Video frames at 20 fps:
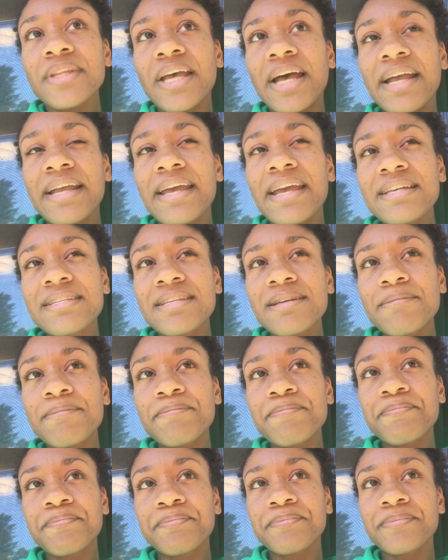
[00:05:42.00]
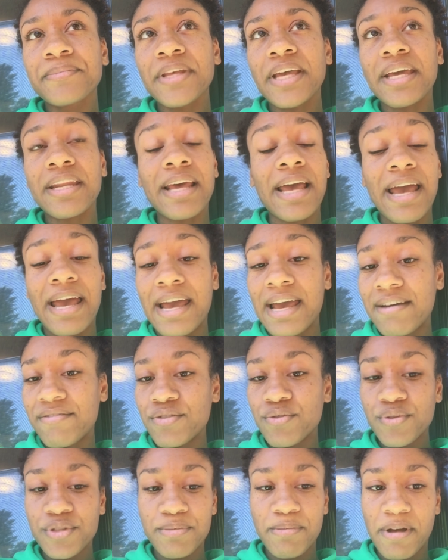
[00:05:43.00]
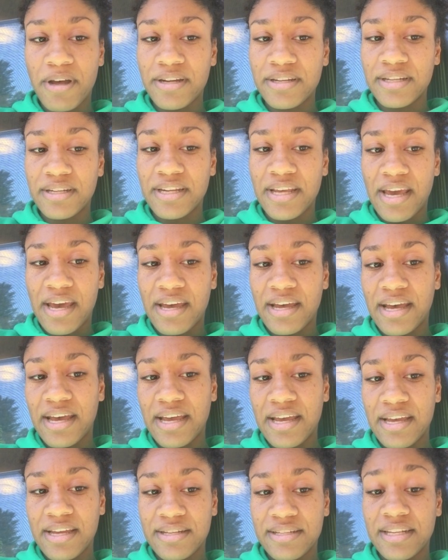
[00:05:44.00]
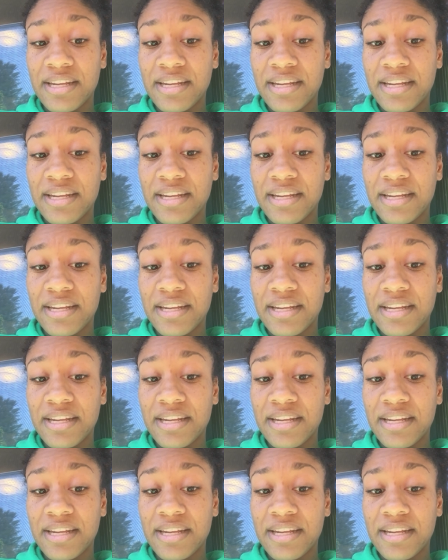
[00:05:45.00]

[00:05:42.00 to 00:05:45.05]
I guess and I haven't responded yet.